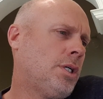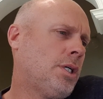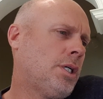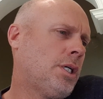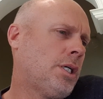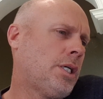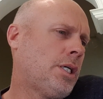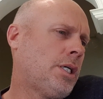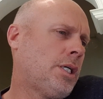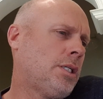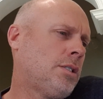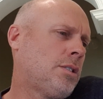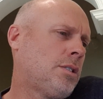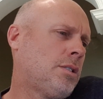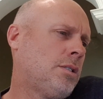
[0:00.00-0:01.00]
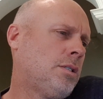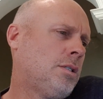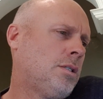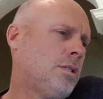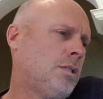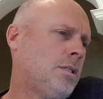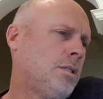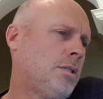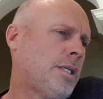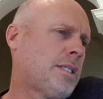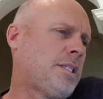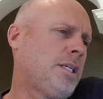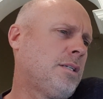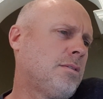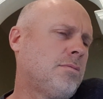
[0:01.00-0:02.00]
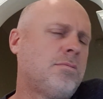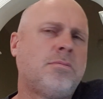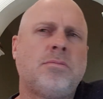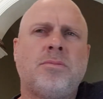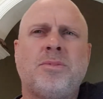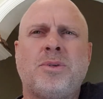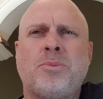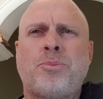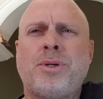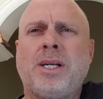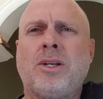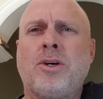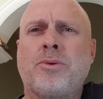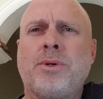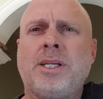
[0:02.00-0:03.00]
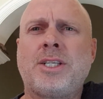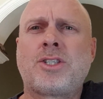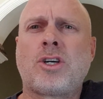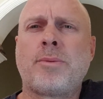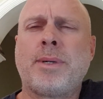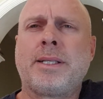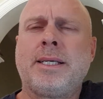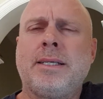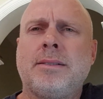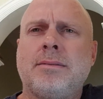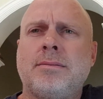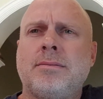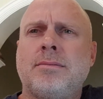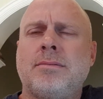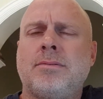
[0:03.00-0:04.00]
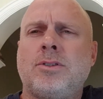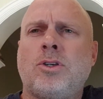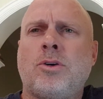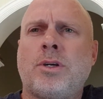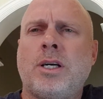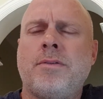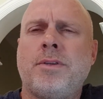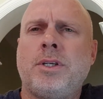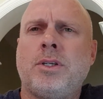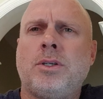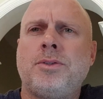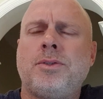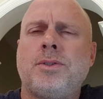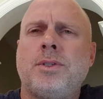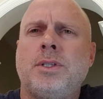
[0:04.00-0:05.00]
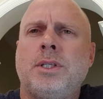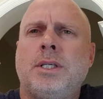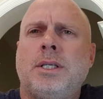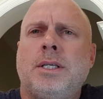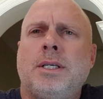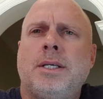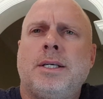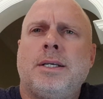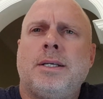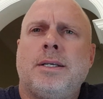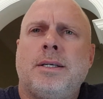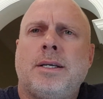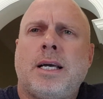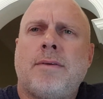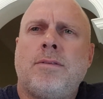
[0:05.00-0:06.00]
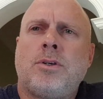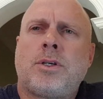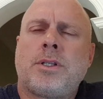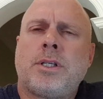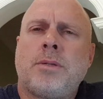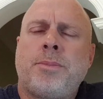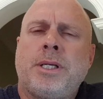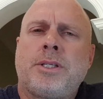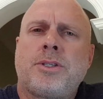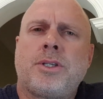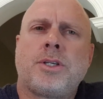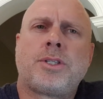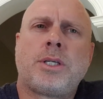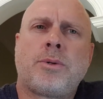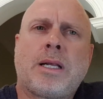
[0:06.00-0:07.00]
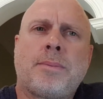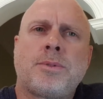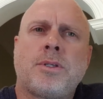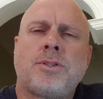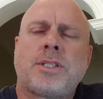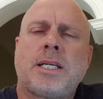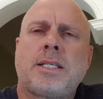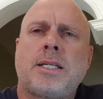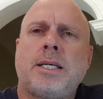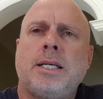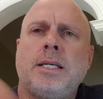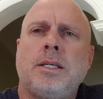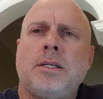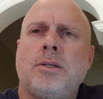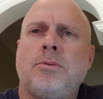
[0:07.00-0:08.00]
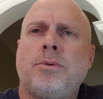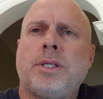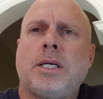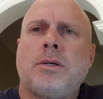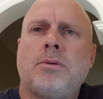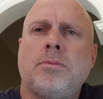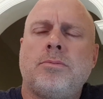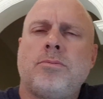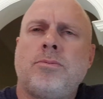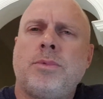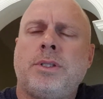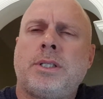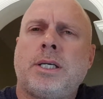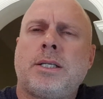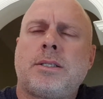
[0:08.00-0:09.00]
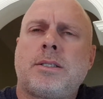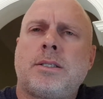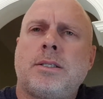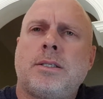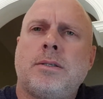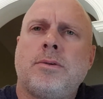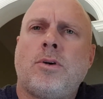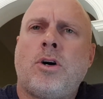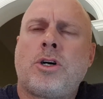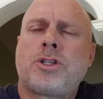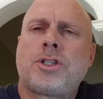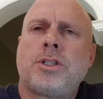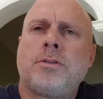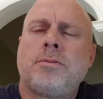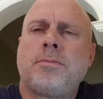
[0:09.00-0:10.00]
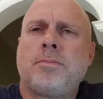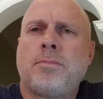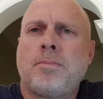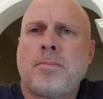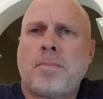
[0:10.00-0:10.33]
And that's it. Pretty long, really. Sorry about that. Gone over the odds. Have a look at that. It'd be interesting to see what happens on Saturday with that auction.